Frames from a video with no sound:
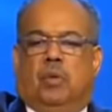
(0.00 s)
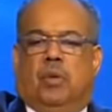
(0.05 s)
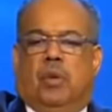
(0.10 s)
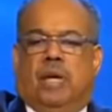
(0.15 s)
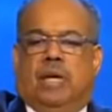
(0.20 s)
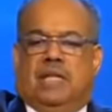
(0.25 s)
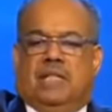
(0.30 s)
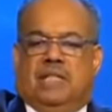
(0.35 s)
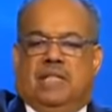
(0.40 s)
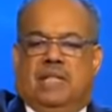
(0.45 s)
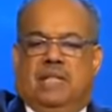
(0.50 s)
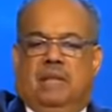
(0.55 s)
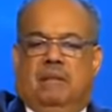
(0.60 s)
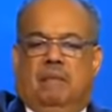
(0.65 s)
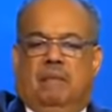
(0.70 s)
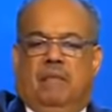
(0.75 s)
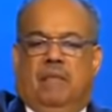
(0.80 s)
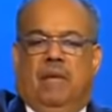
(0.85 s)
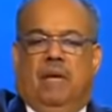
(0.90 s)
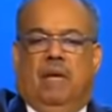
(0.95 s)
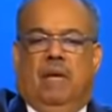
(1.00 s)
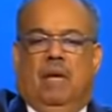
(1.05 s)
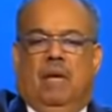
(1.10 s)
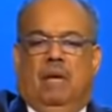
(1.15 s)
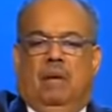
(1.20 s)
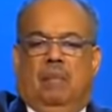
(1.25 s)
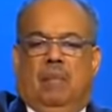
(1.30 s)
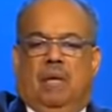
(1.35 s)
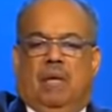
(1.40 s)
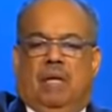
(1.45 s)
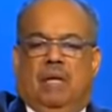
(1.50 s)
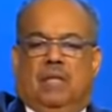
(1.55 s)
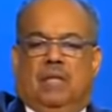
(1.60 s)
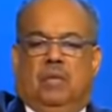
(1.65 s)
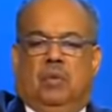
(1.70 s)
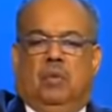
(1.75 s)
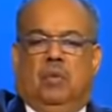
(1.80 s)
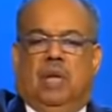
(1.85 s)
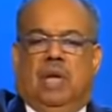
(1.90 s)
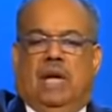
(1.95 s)
were crazy
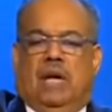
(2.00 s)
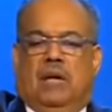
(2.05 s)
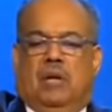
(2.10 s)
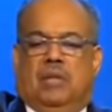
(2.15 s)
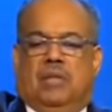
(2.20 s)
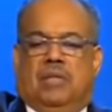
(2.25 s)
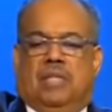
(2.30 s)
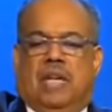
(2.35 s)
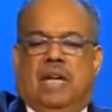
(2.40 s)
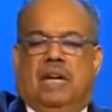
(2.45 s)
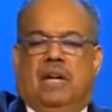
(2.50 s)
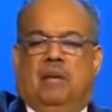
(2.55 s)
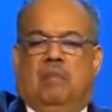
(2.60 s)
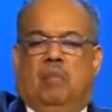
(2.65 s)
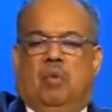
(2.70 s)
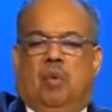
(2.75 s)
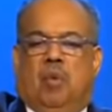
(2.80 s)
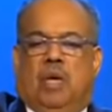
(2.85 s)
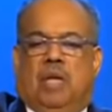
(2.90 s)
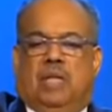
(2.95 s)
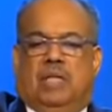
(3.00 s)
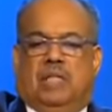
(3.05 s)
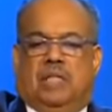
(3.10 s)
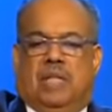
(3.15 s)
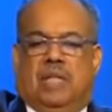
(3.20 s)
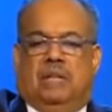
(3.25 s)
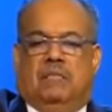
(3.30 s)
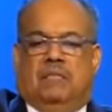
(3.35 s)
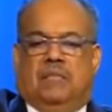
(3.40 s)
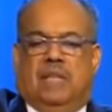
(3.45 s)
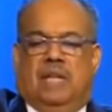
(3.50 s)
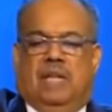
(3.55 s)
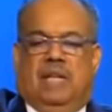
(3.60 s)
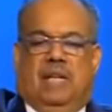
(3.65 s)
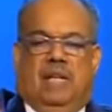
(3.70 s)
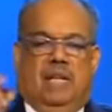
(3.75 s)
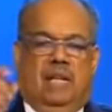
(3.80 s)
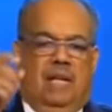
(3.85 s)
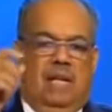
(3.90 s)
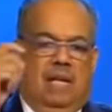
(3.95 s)
because you went out on Saturday morning instead of
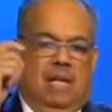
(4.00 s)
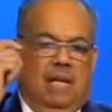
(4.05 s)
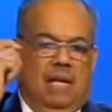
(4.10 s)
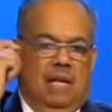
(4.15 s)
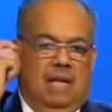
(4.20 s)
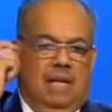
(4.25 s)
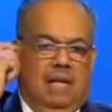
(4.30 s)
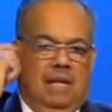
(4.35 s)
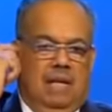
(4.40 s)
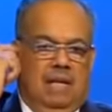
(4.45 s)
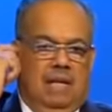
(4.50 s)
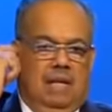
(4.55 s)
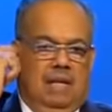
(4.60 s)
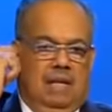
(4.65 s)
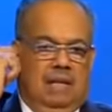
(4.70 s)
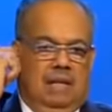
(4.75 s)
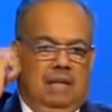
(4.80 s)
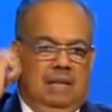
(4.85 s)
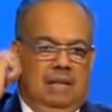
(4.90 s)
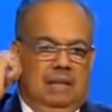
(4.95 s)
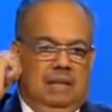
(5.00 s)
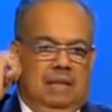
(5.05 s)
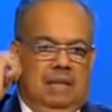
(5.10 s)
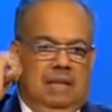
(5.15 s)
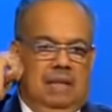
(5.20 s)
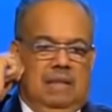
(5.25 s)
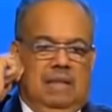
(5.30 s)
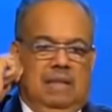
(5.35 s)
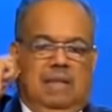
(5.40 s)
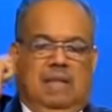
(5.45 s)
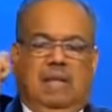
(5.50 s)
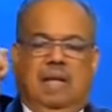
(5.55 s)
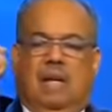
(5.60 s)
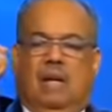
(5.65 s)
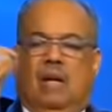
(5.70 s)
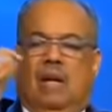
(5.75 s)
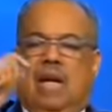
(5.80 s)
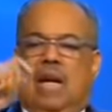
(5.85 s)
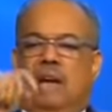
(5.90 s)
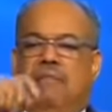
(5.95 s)
Sunday, and they're not going
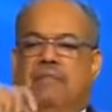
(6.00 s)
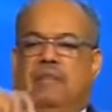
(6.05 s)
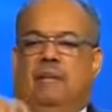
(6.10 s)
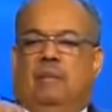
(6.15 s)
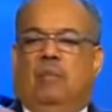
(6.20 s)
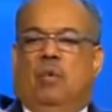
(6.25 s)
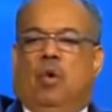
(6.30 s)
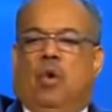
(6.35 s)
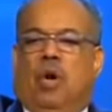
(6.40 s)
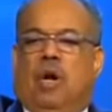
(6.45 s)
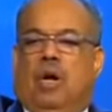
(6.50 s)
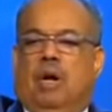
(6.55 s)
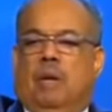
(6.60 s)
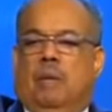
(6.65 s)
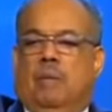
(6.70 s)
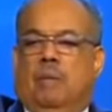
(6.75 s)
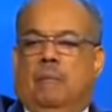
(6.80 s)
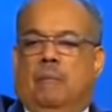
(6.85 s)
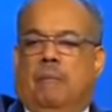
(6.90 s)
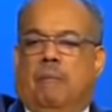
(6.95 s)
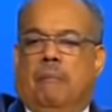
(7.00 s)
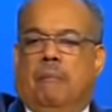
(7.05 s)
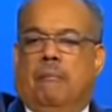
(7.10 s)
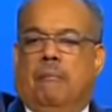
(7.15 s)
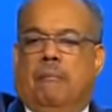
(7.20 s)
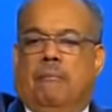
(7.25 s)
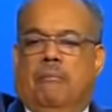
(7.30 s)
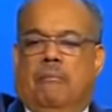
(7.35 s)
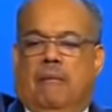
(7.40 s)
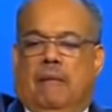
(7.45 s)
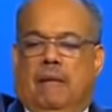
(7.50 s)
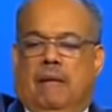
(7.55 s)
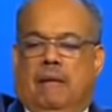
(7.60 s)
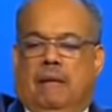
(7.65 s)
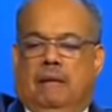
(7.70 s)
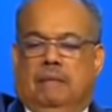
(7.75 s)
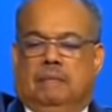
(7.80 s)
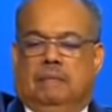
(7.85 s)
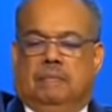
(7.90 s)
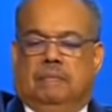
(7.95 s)
to laugh anymore. Amen.
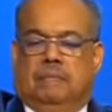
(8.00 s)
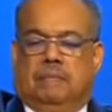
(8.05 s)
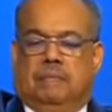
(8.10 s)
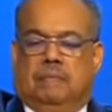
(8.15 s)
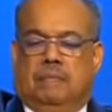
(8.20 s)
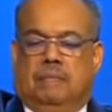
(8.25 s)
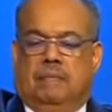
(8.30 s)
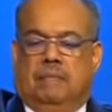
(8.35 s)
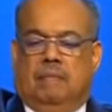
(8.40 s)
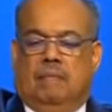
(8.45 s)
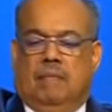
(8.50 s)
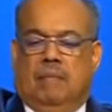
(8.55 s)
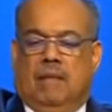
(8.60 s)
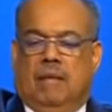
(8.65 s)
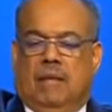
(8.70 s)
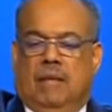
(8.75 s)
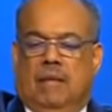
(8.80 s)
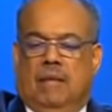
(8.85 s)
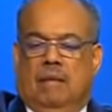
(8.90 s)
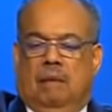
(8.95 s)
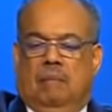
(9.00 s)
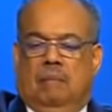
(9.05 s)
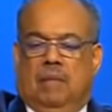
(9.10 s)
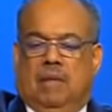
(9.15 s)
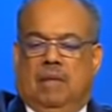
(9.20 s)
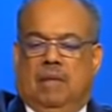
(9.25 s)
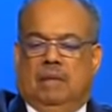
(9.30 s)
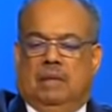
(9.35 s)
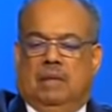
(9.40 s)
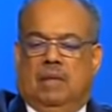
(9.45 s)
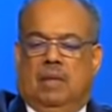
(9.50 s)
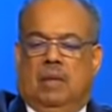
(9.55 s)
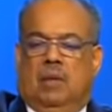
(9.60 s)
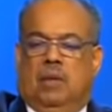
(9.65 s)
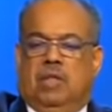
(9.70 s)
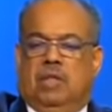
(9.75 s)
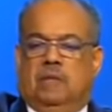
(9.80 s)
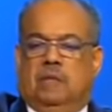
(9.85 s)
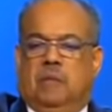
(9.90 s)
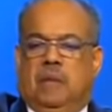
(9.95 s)
Because the
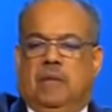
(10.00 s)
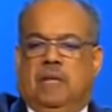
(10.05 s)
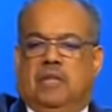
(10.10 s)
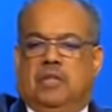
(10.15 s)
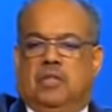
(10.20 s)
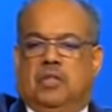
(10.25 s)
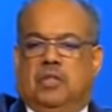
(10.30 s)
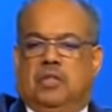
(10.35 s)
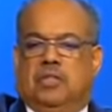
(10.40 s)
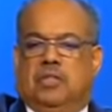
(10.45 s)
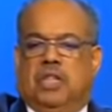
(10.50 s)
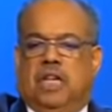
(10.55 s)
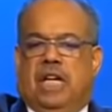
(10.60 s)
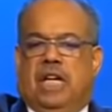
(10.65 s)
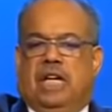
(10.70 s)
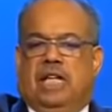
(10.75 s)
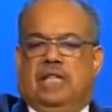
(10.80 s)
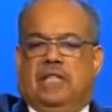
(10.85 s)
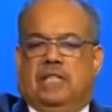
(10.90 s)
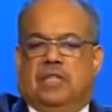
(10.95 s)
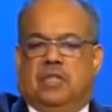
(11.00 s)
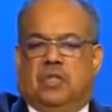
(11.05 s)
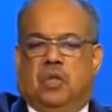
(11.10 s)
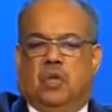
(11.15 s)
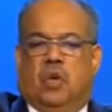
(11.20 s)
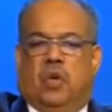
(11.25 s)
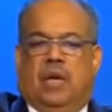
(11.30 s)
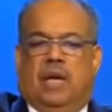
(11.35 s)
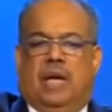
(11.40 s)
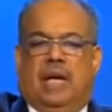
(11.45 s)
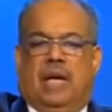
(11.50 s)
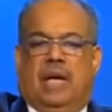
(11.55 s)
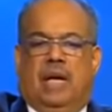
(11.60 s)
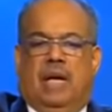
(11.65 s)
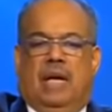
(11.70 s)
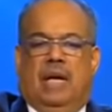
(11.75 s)
Holy Spirit is going to change the story. Amen.